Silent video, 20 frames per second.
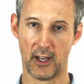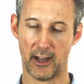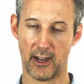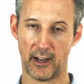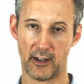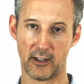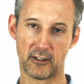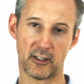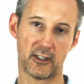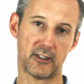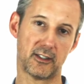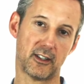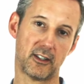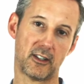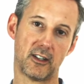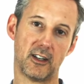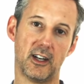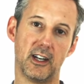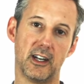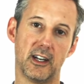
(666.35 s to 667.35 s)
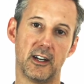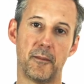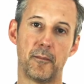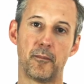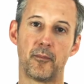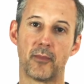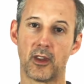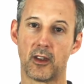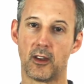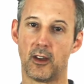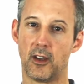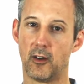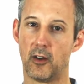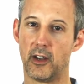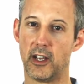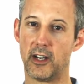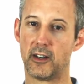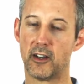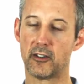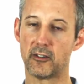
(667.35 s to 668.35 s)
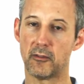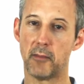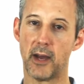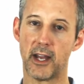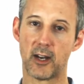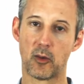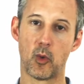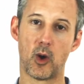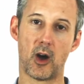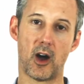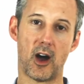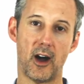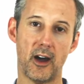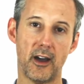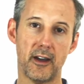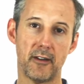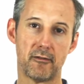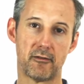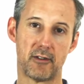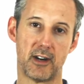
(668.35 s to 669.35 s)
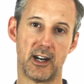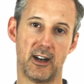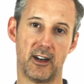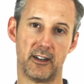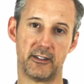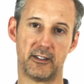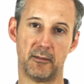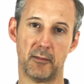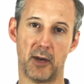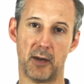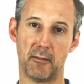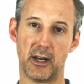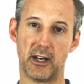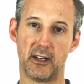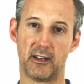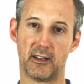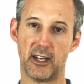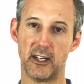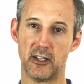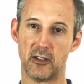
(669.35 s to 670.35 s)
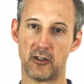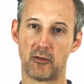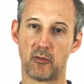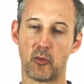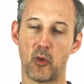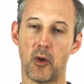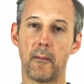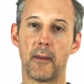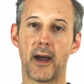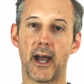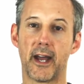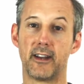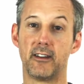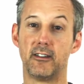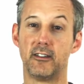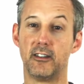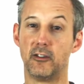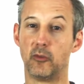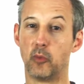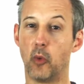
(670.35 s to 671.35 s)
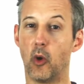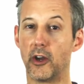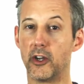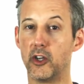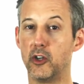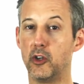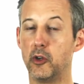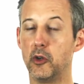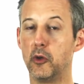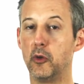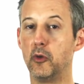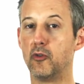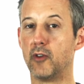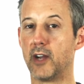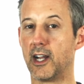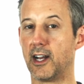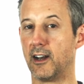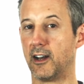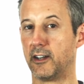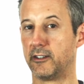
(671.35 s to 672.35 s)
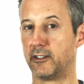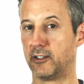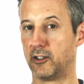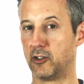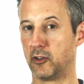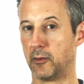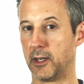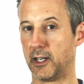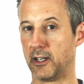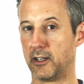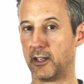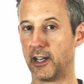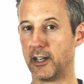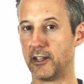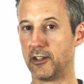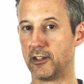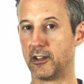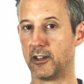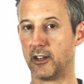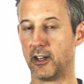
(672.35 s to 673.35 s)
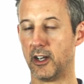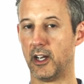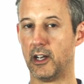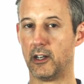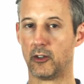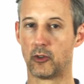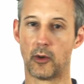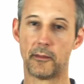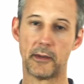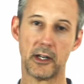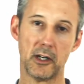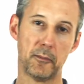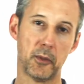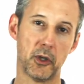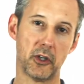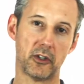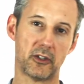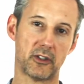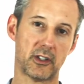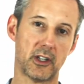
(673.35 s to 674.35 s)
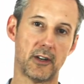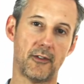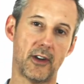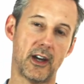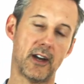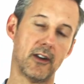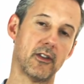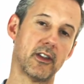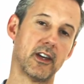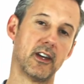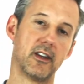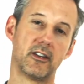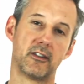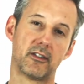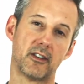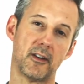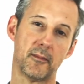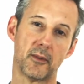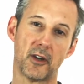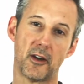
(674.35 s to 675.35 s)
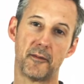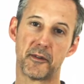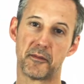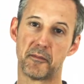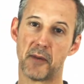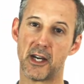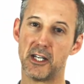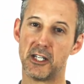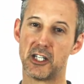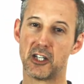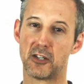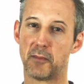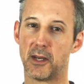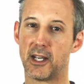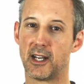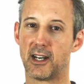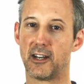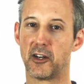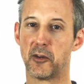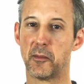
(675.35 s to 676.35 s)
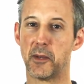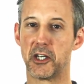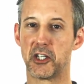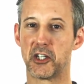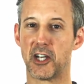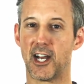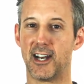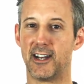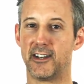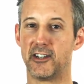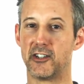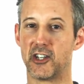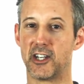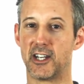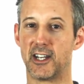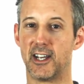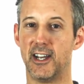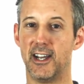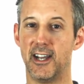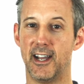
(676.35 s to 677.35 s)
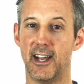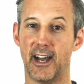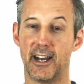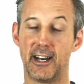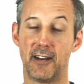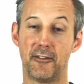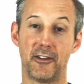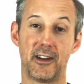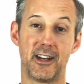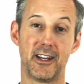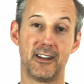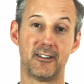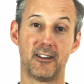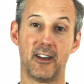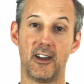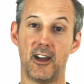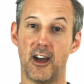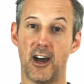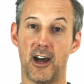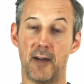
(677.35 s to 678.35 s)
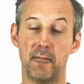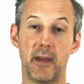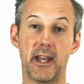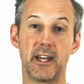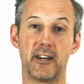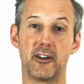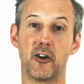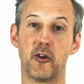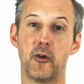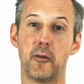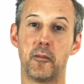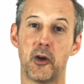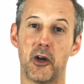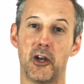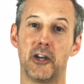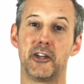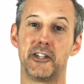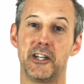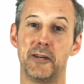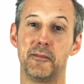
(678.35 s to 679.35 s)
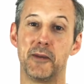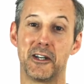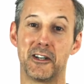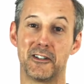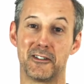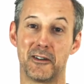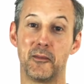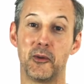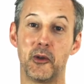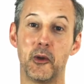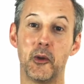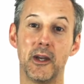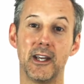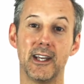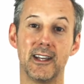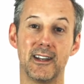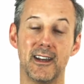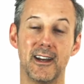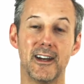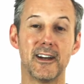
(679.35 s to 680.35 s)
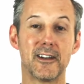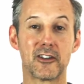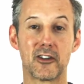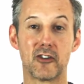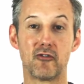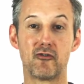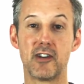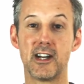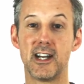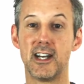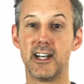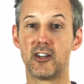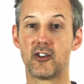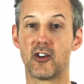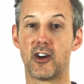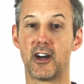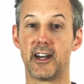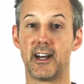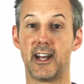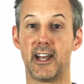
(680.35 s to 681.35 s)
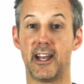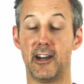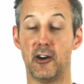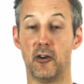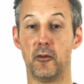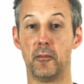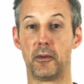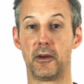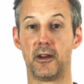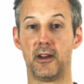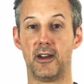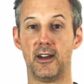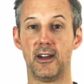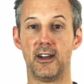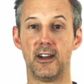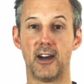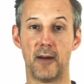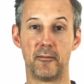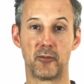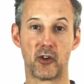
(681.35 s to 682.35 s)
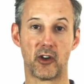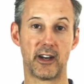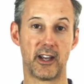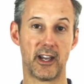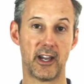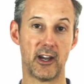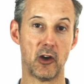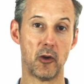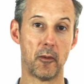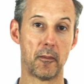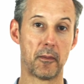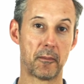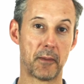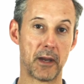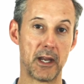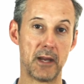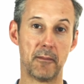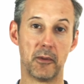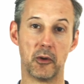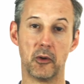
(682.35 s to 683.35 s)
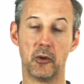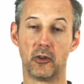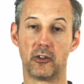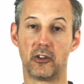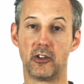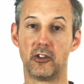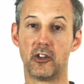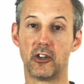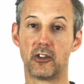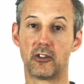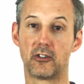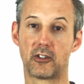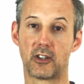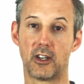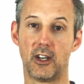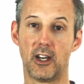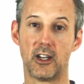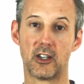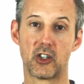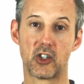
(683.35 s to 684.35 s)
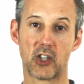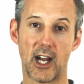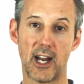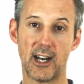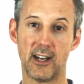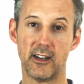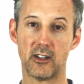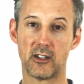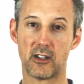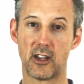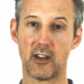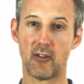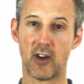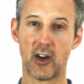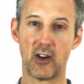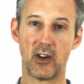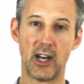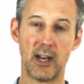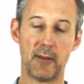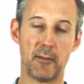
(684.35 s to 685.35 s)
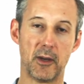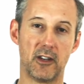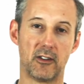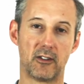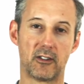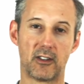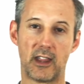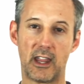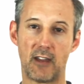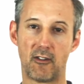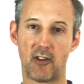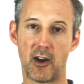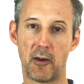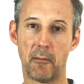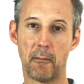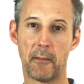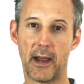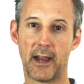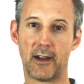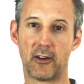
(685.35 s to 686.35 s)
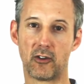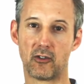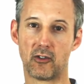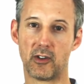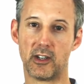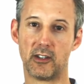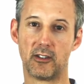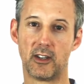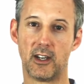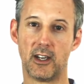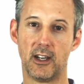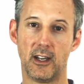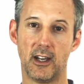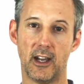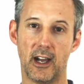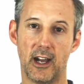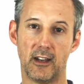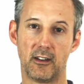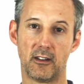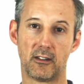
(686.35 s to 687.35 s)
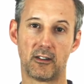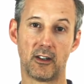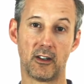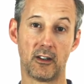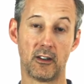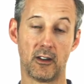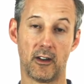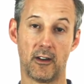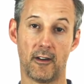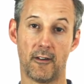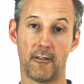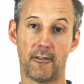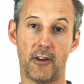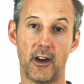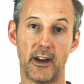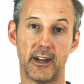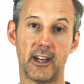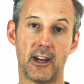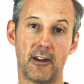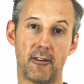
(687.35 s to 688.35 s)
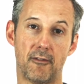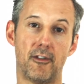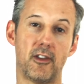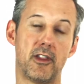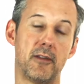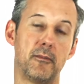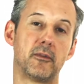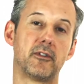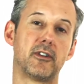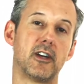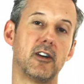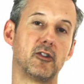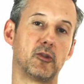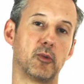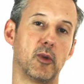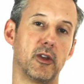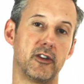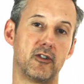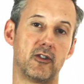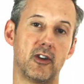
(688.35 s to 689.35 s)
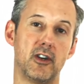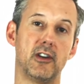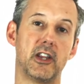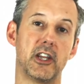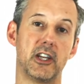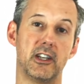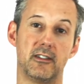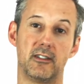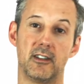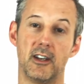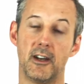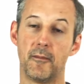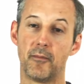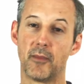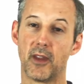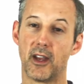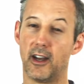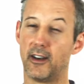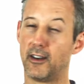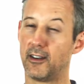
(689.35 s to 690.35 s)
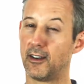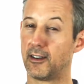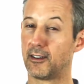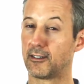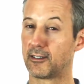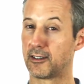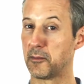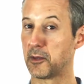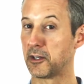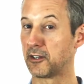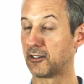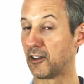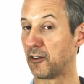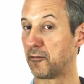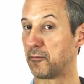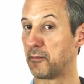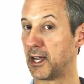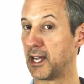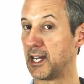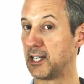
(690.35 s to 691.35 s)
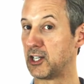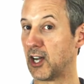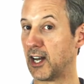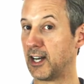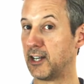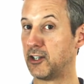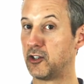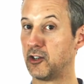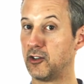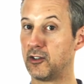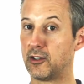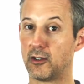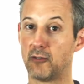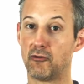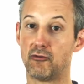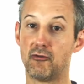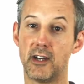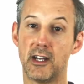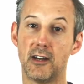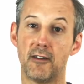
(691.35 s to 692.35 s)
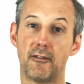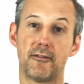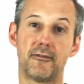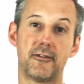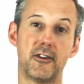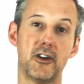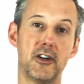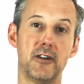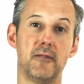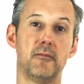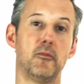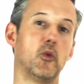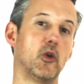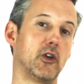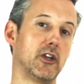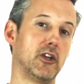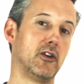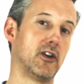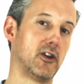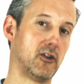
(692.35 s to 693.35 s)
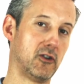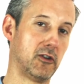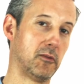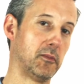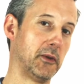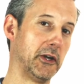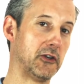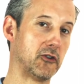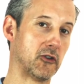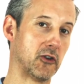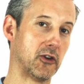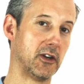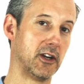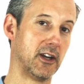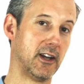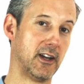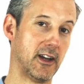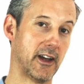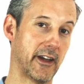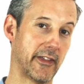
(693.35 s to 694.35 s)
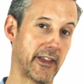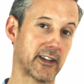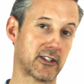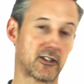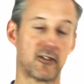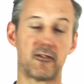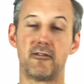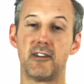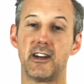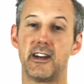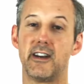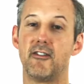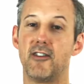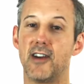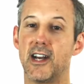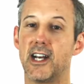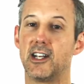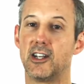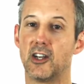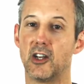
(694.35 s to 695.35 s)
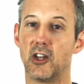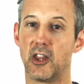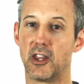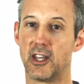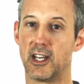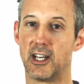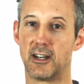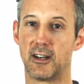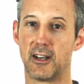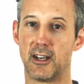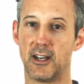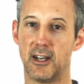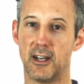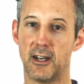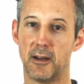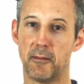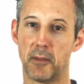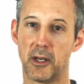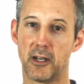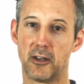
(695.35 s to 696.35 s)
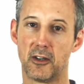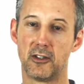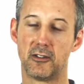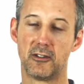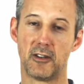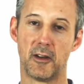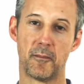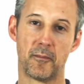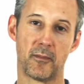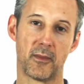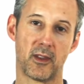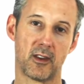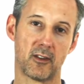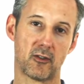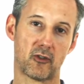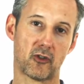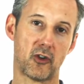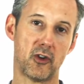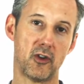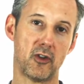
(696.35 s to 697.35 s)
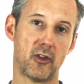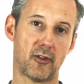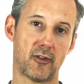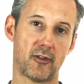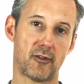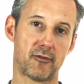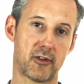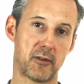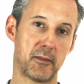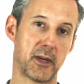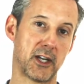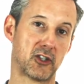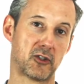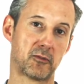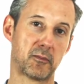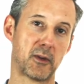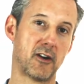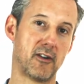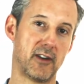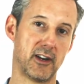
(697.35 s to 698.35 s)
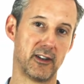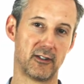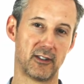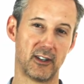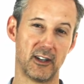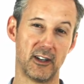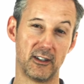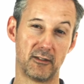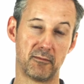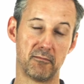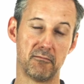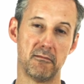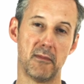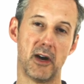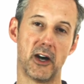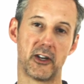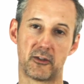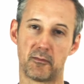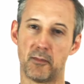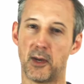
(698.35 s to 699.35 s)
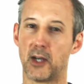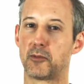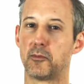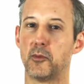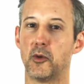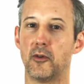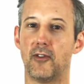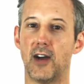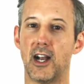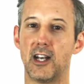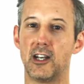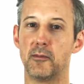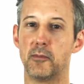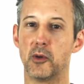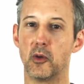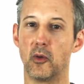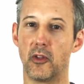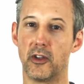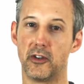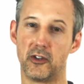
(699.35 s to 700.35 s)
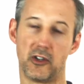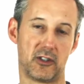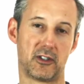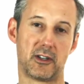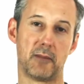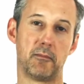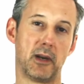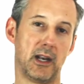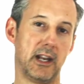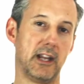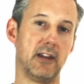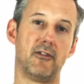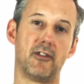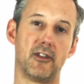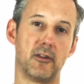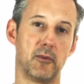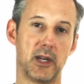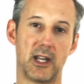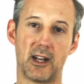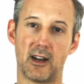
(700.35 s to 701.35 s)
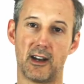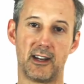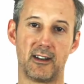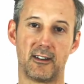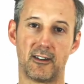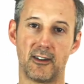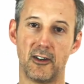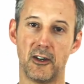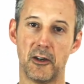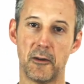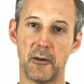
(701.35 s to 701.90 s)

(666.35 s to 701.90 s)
And as I said earlier, it doesn't matter what I've realized in my meditation. What matters is what you realize in your meditation. So I'm going to put stuff out there that sometimes may just be a little bit challenging. And if it is, I make no apology, because I'm doing it to really try and help. I'm trying to help people to just challenge their own limits and their own boundaries and to find out for themselves what the truth is. And some of the stuff may challenge you to reaffirm what you know to be true. And that's a really, really good thing, because truth from experience is much, much more valuable than just a belief that we cling to.